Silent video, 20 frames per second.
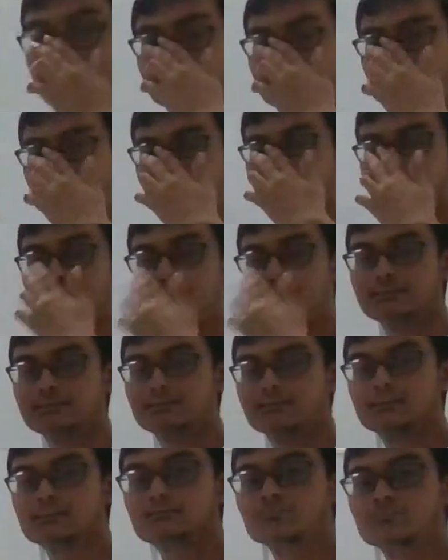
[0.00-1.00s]
so I
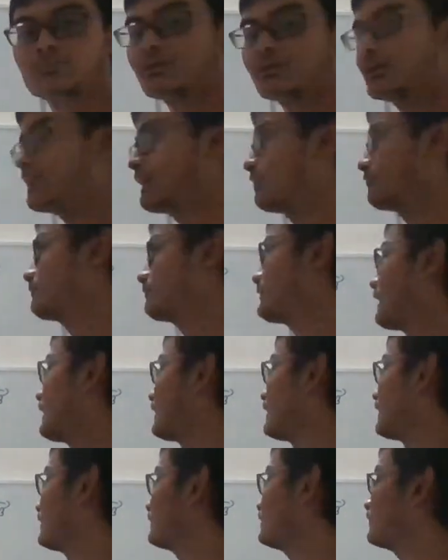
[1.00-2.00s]
just put a
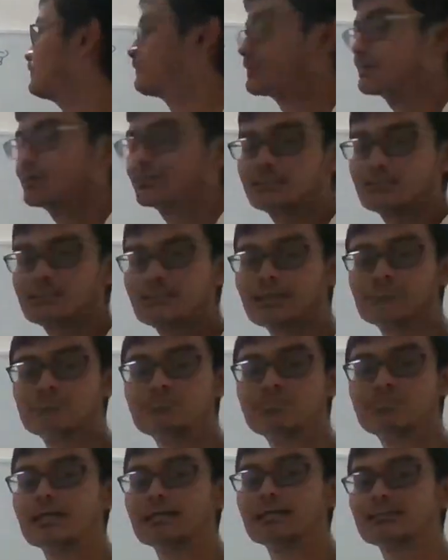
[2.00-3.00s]
lambda because it can
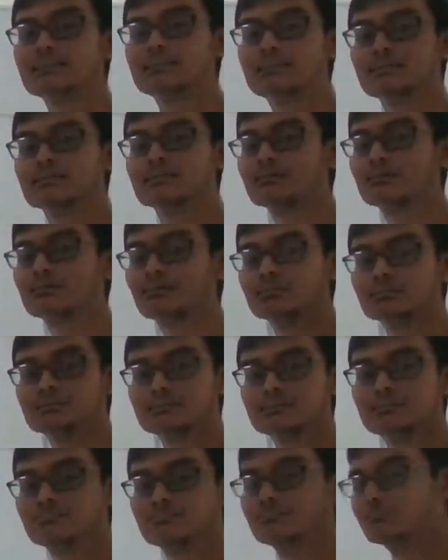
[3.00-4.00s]
be anything, the
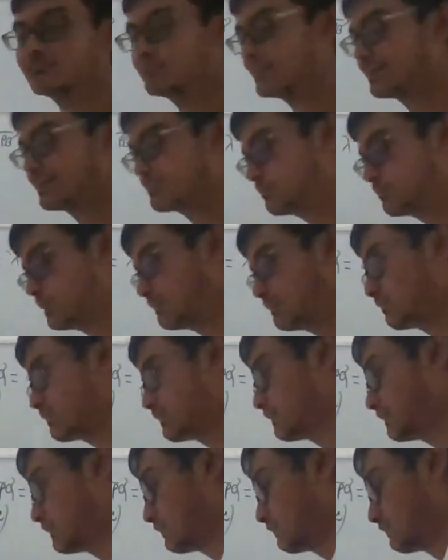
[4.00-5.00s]
constant like B we
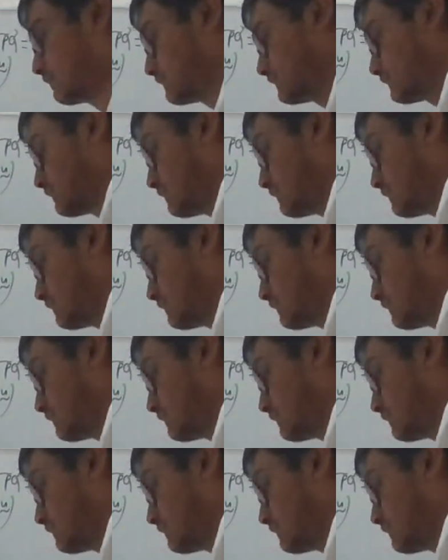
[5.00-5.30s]
already used